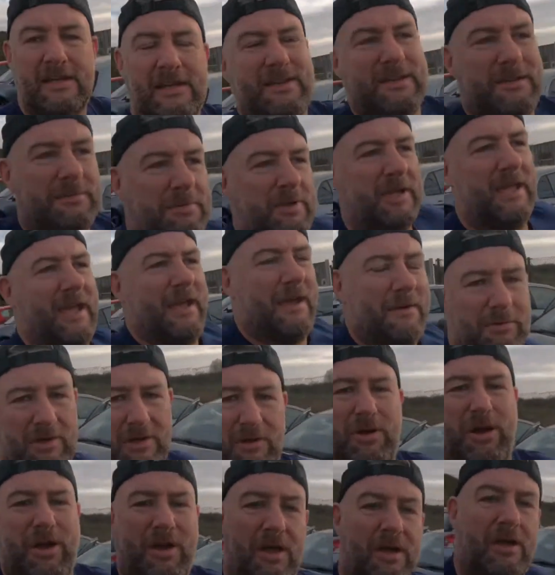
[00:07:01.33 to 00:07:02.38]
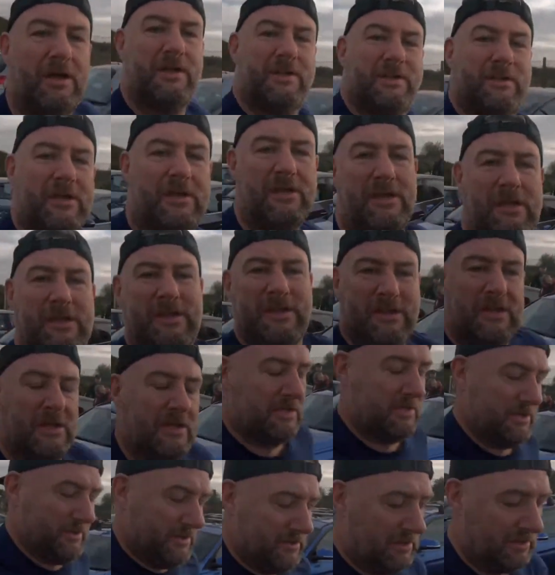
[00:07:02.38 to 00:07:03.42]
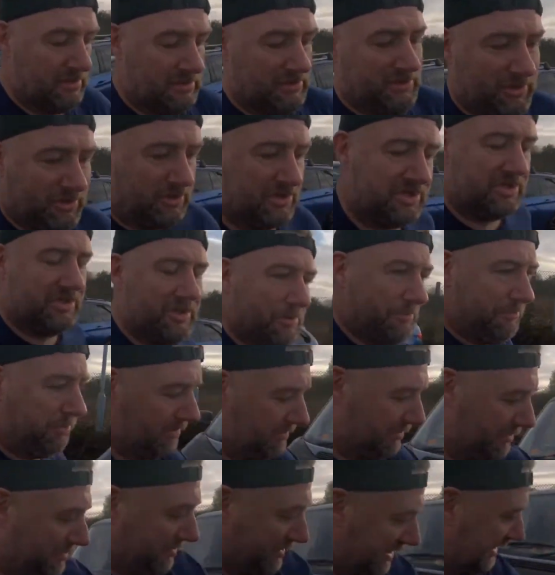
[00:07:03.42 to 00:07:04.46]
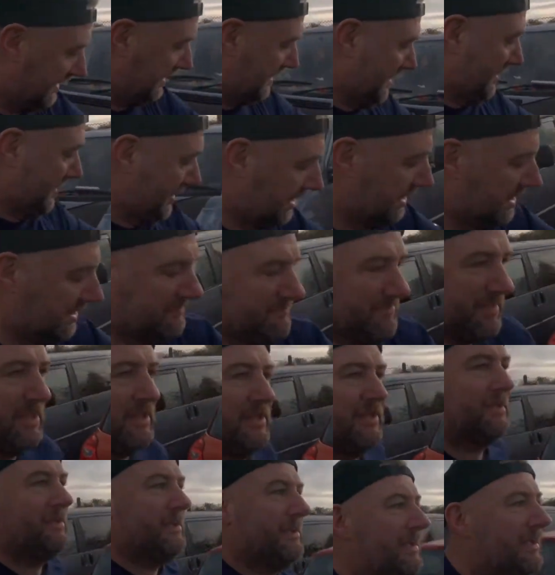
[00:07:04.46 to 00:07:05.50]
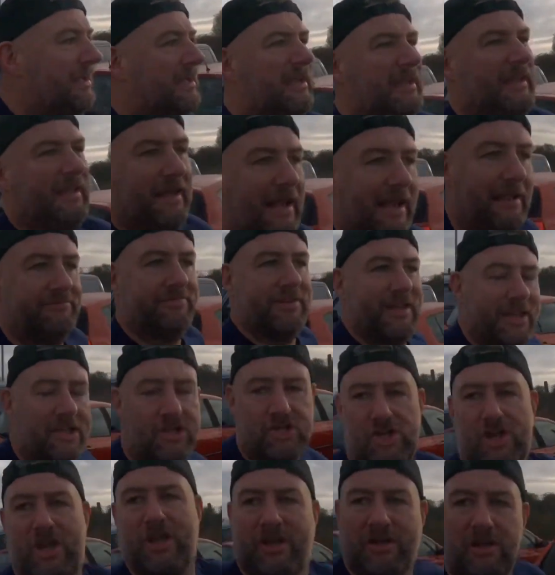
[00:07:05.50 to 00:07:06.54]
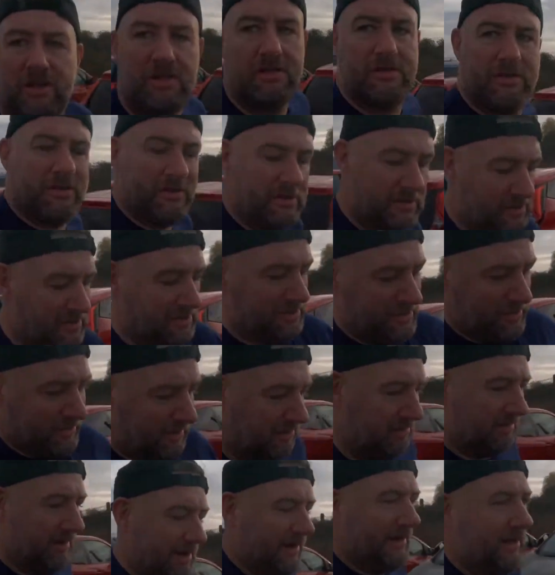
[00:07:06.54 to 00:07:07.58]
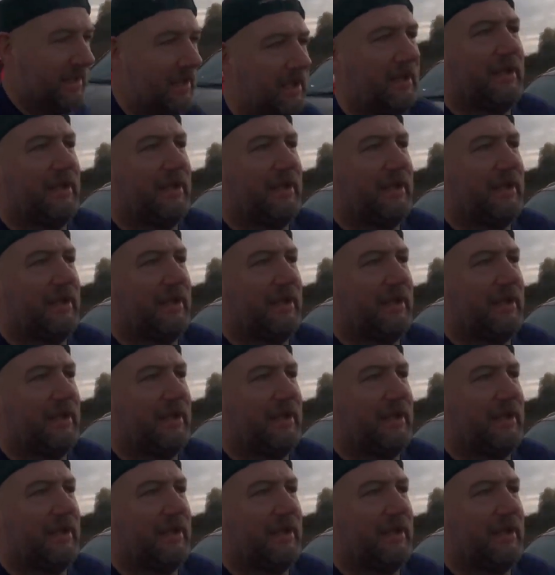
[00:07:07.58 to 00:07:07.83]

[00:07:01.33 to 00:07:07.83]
But yeah, we're just probably 11ish around here.